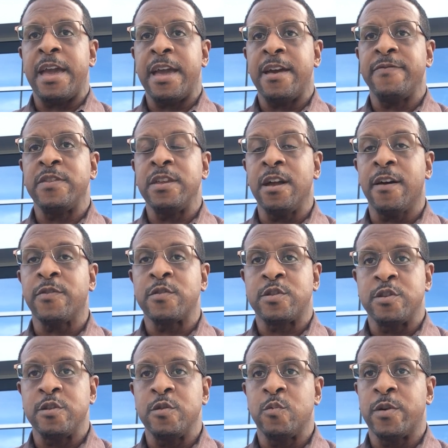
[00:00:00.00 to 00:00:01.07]
and the other
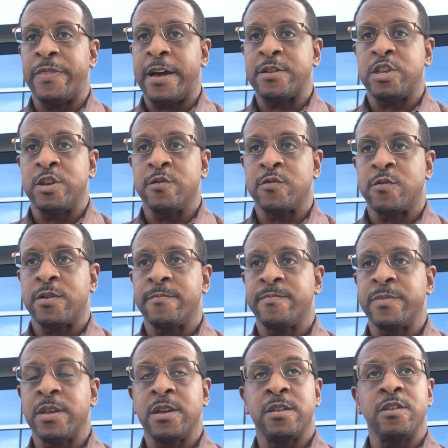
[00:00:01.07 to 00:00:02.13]
2 with our children.
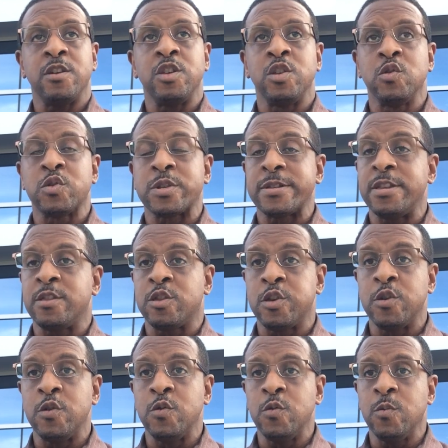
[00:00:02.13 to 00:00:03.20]
They're usually
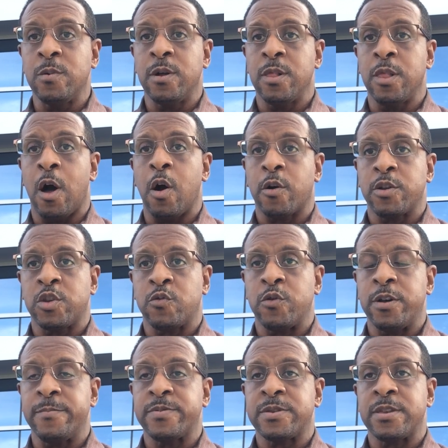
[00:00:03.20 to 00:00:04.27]
2 longer
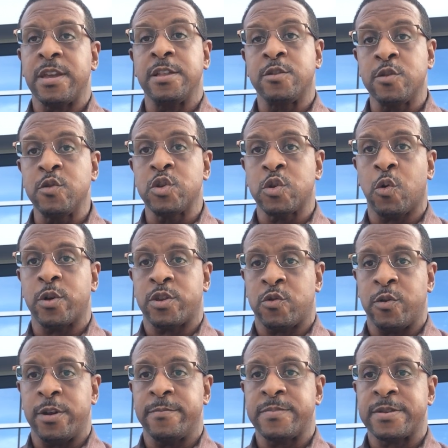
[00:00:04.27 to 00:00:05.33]
trips and 2 short
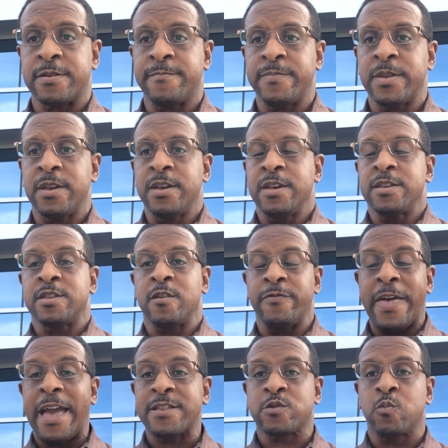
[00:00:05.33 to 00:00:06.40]
trips. So
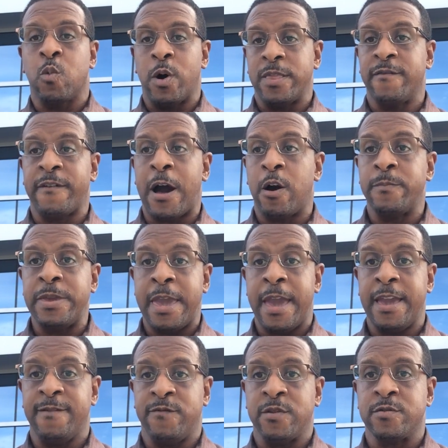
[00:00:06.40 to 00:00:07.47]
that's one of our
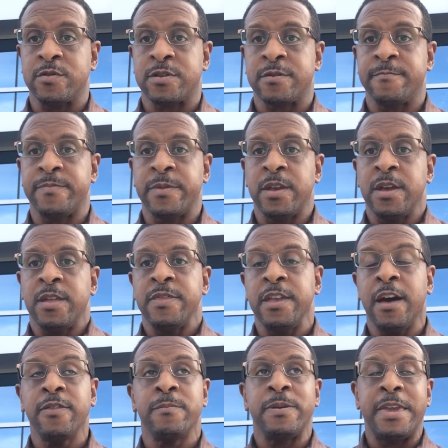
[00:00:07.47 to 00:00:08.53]
behaviors.
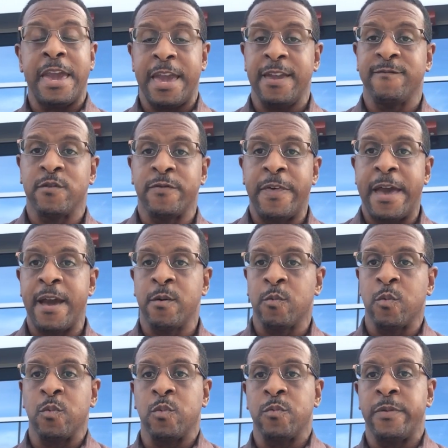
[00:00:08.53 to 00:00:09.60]
The other behavior that
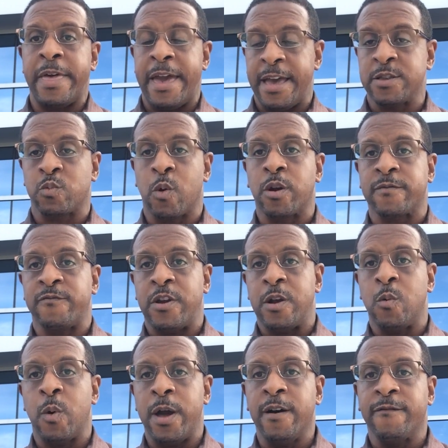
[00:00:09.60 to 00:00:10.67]
has worked
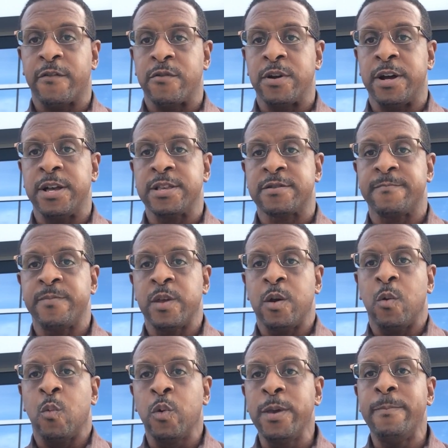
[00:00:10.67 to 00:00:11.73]
very well for us,
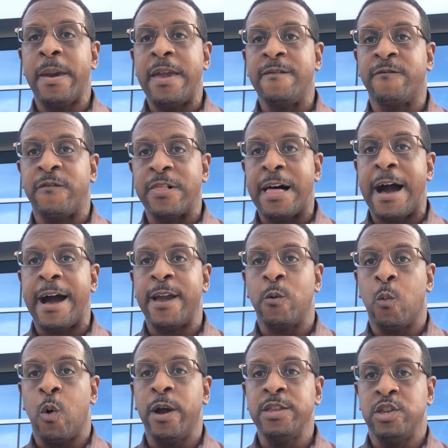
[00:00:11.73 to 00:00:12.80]
we may fly
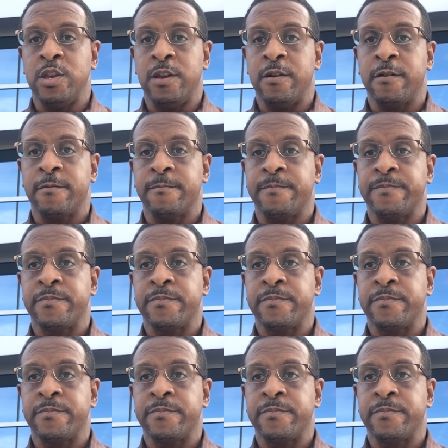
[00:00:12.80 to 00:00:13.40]
1 year